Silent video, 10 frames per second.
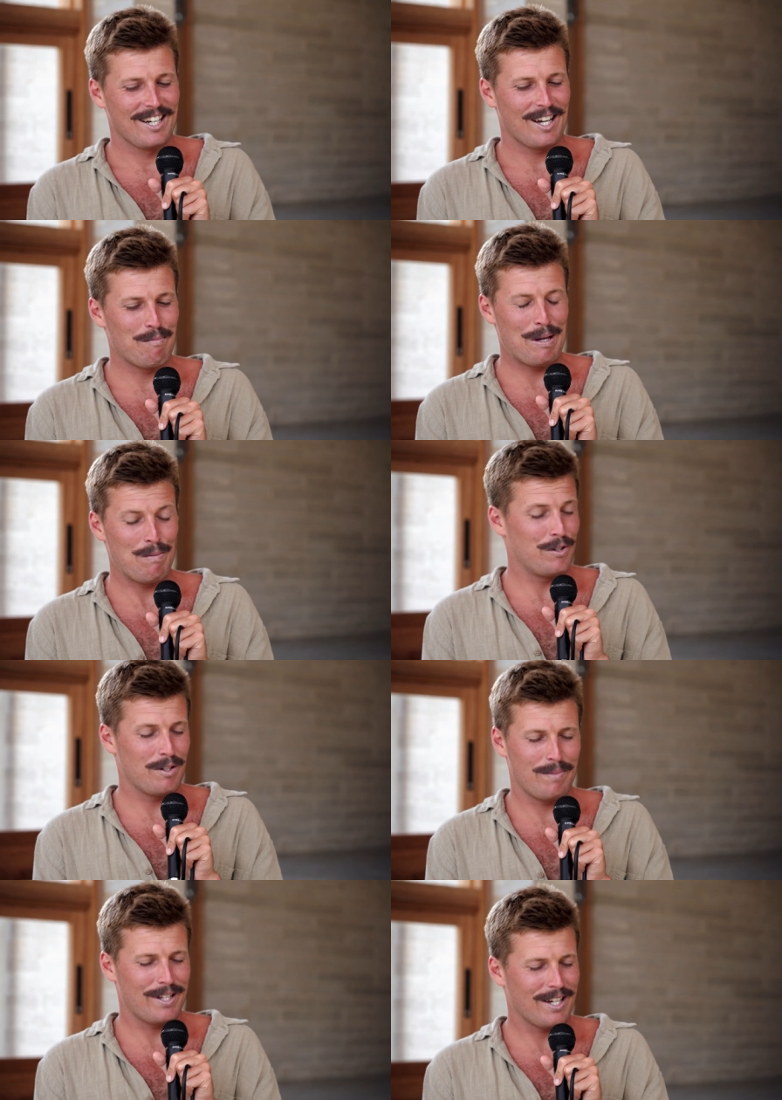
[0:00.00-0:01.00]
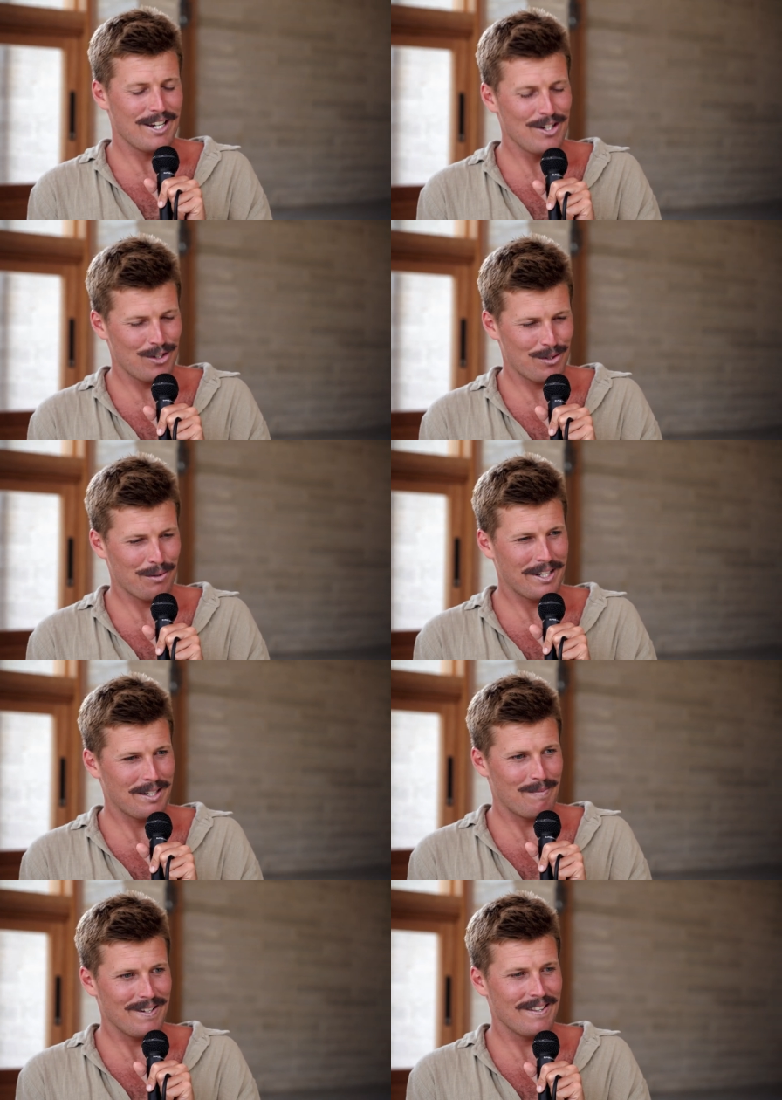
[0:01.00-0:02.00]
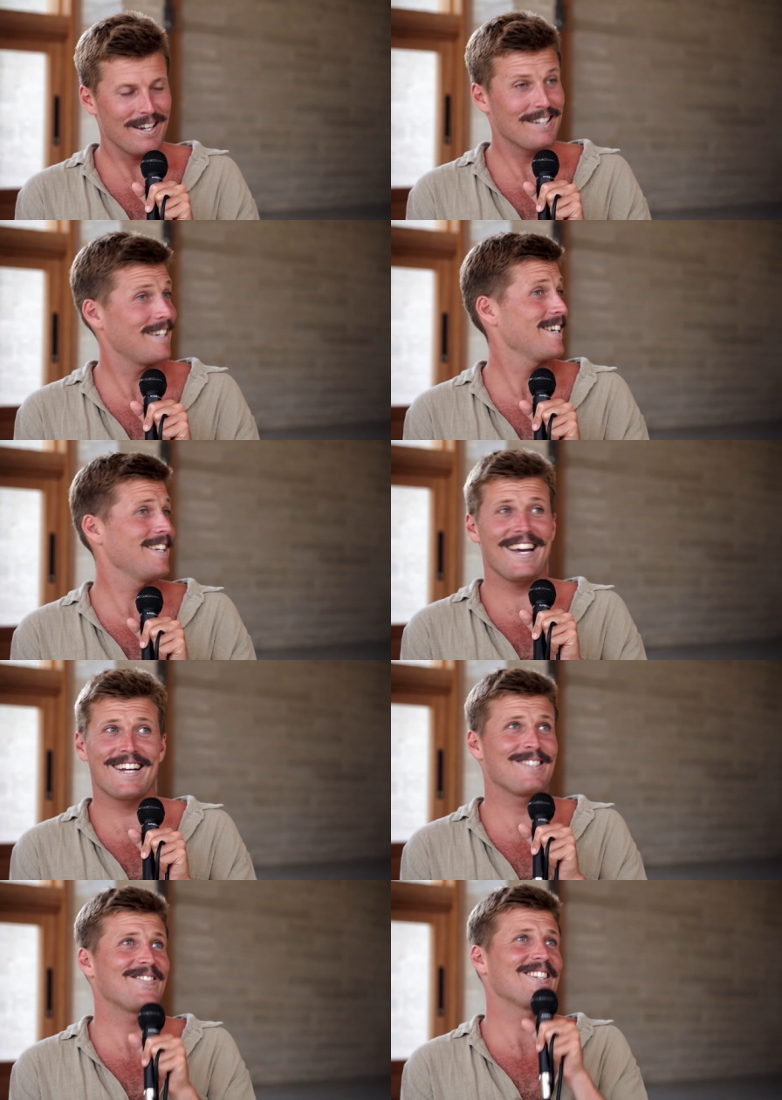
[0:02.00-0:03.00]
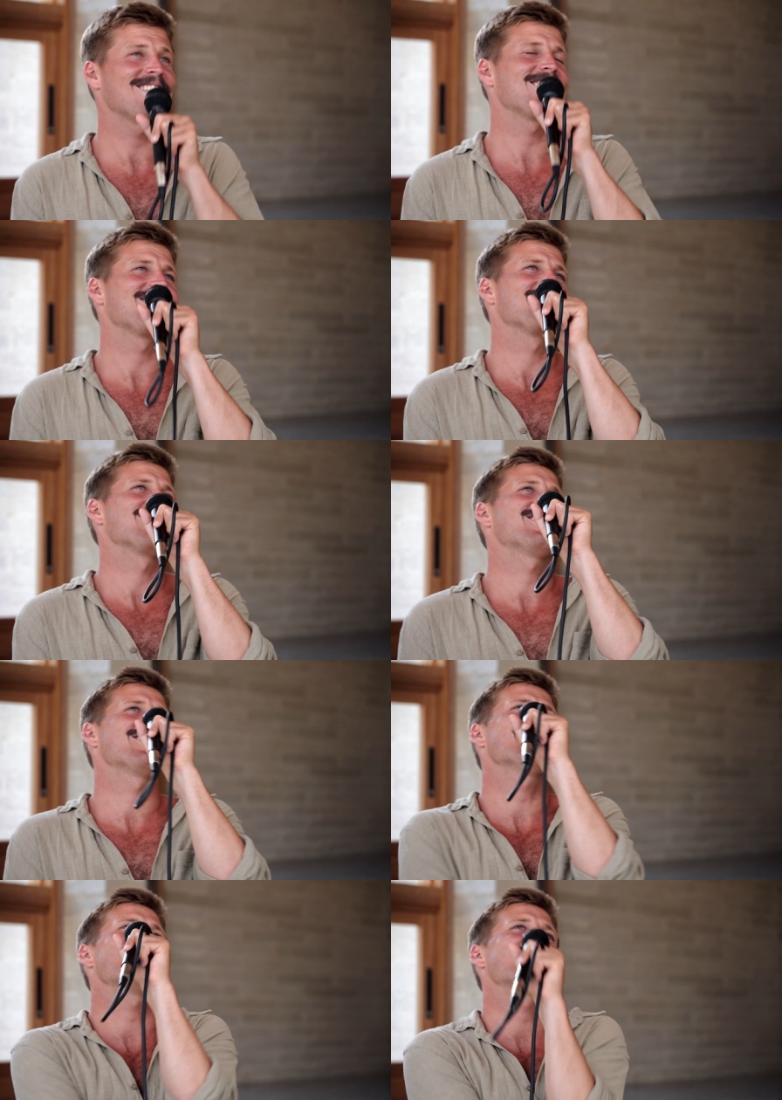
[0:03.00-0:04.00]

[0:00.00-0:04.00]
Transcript: And people just be like, "Are you sure that's a big thing?" It's like, yeah, it's a big thing, you know.